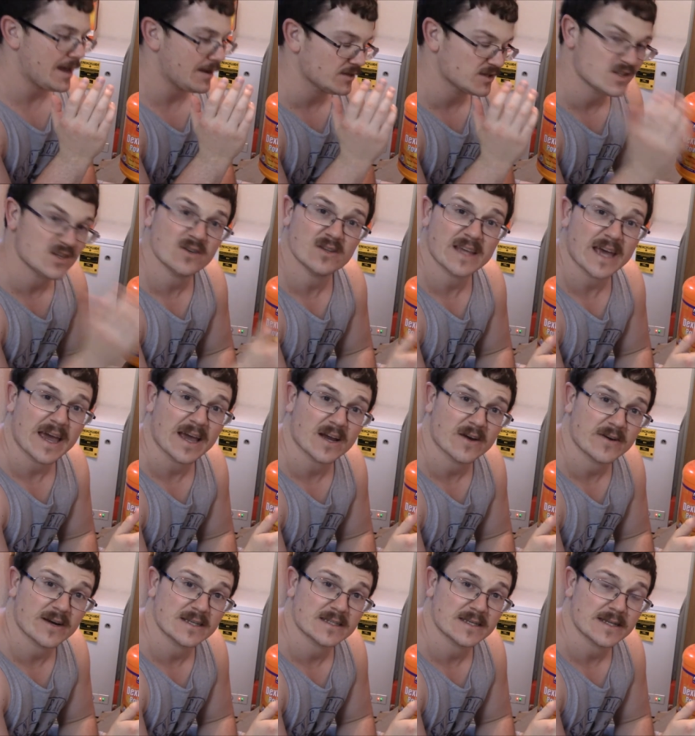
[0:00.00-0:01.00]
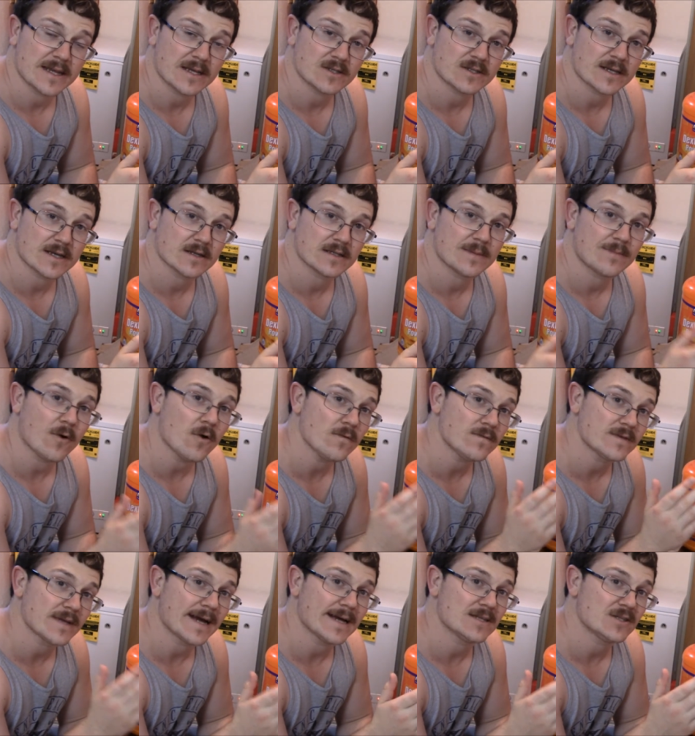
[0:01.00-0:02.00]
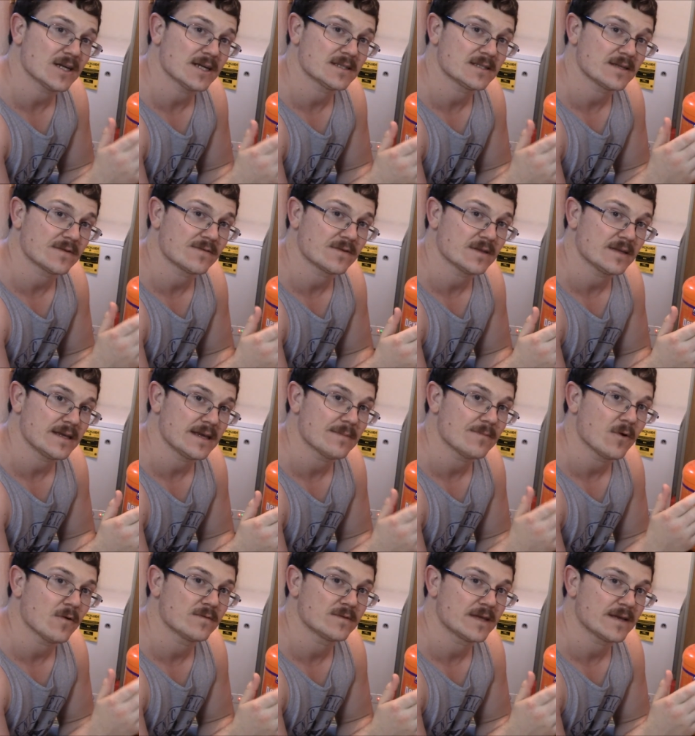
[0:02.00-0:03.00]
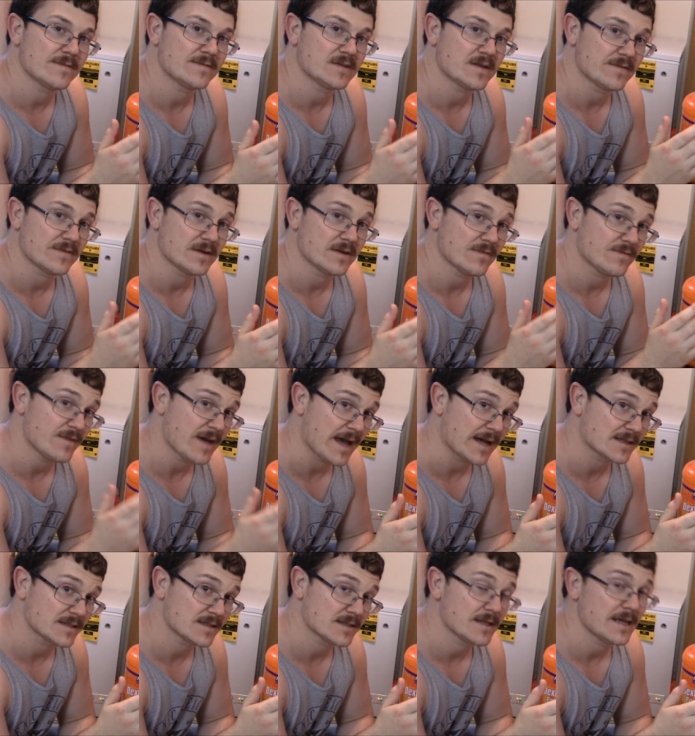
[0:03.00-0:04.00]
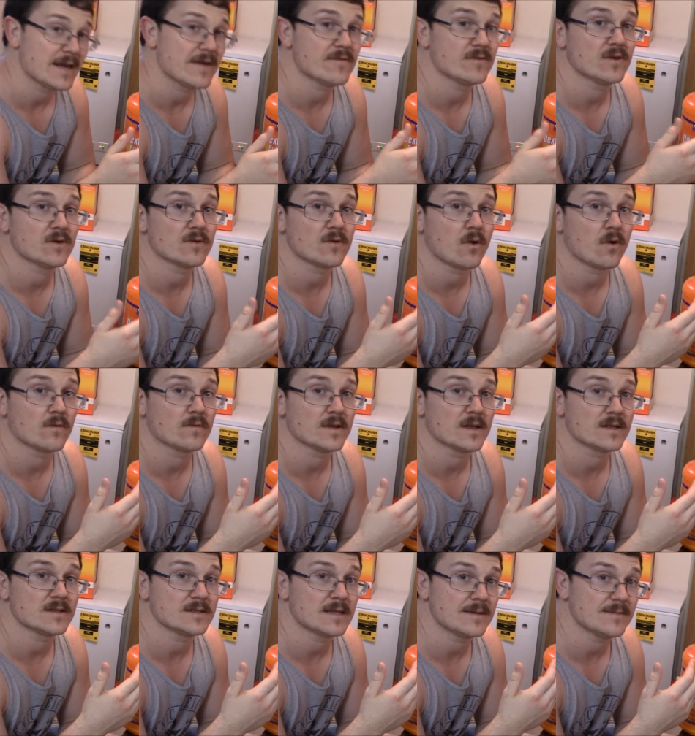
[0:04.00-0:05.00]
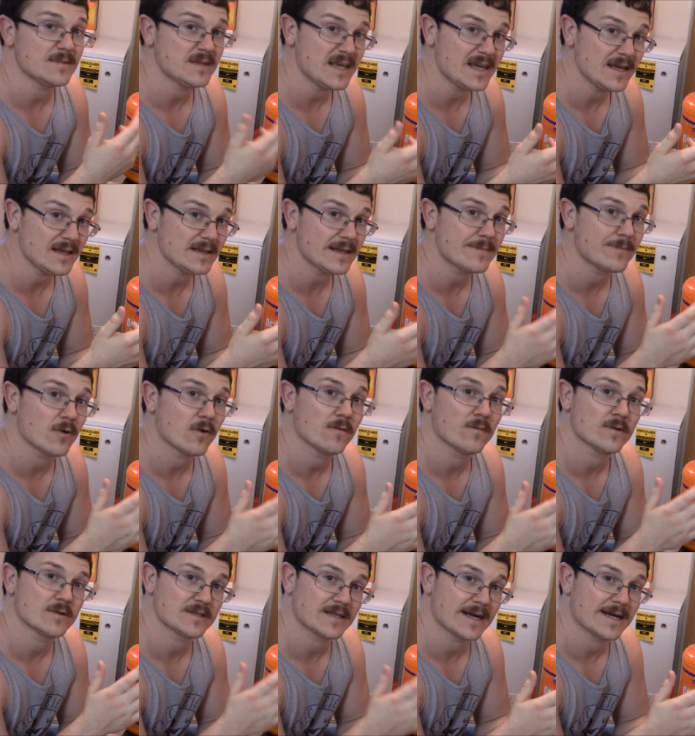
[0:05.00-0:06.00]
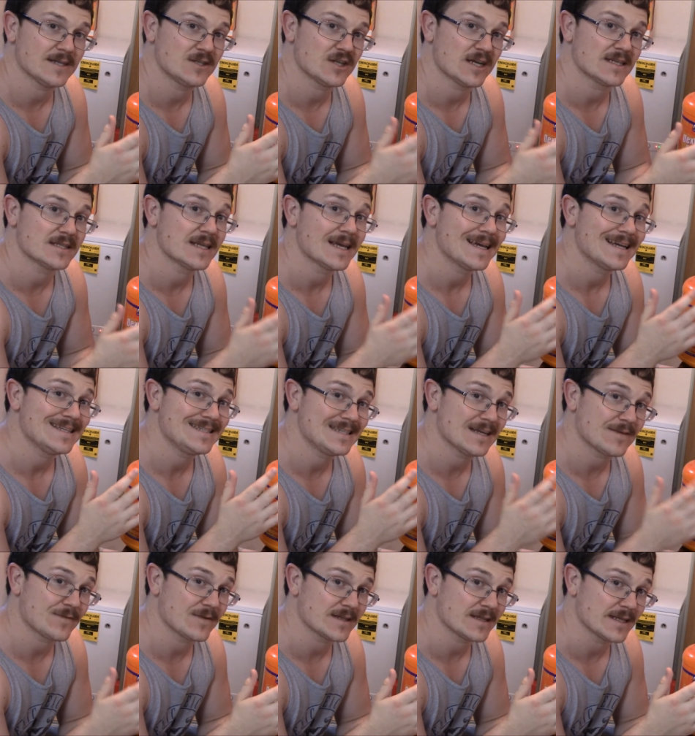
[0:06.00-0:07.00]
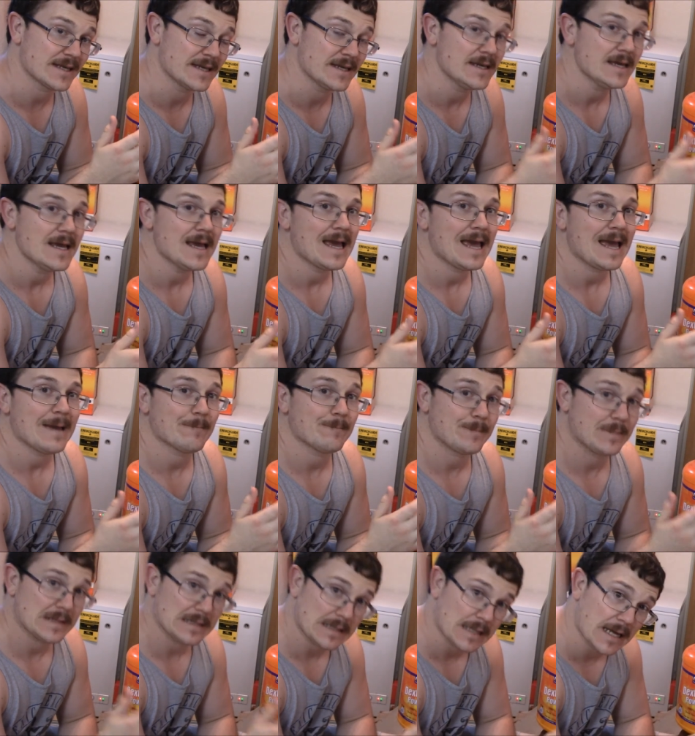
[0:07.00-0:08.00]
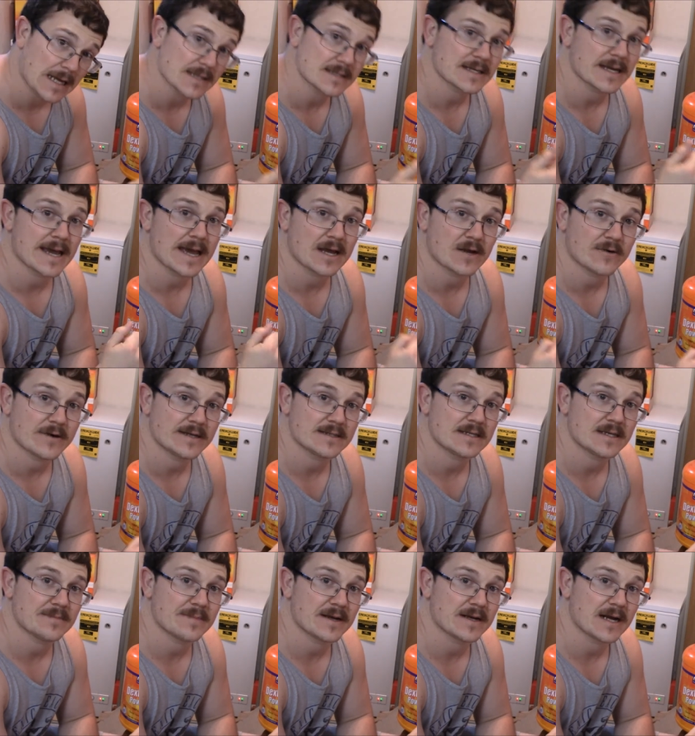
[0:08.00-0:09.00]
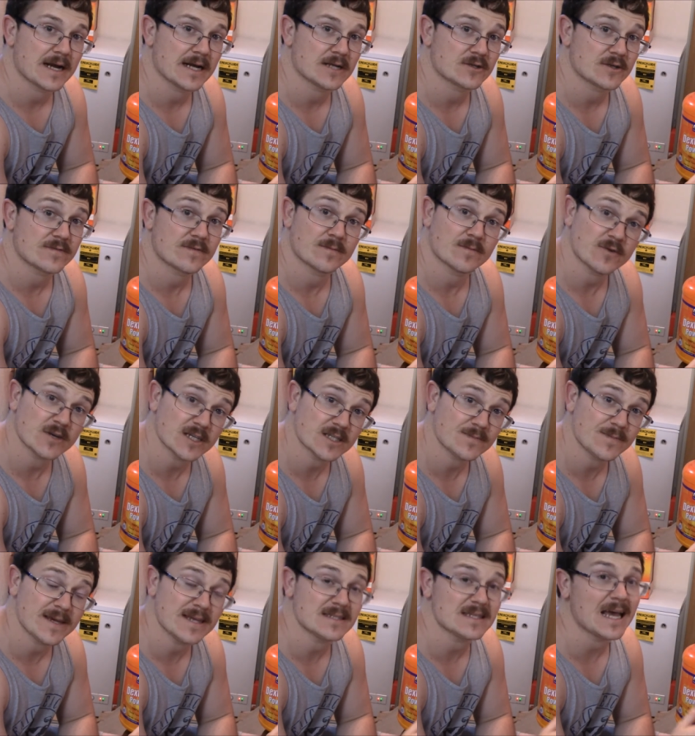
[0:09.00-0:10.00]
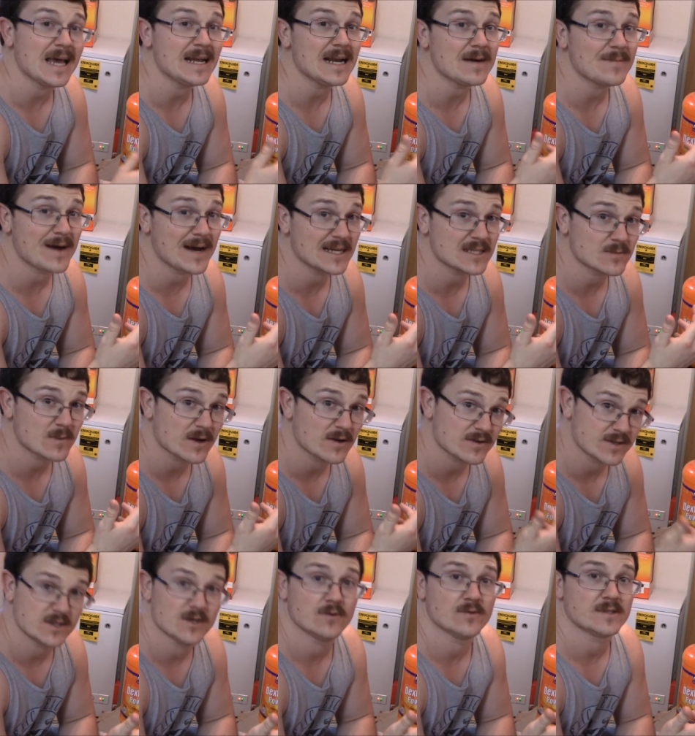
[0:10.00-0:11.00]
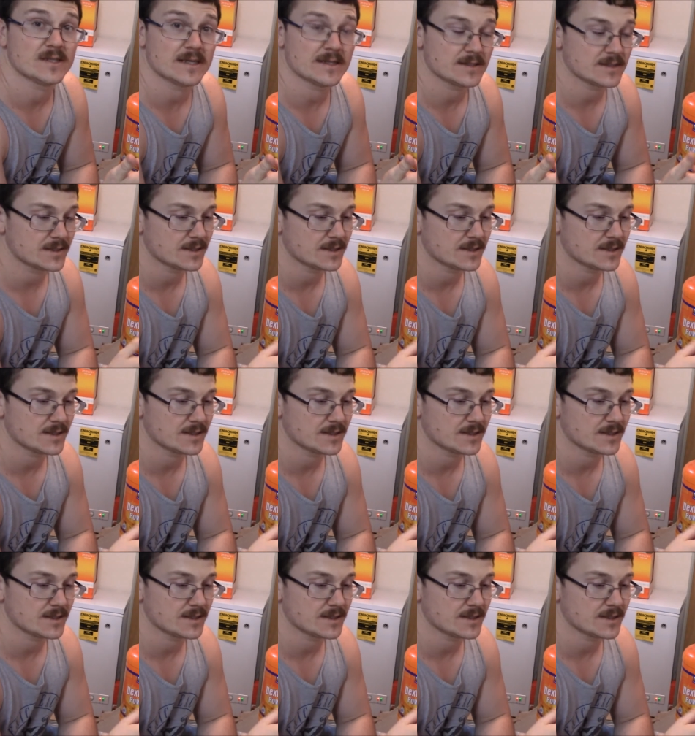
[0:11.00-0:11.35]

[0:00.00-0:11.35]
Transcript: to the creatine HCl, they both digest differently and both give different effects. Even though they're overall the same thing, they both will digest differently. Plus, I had creatine monohydrate from Christmas, and I might as well use it.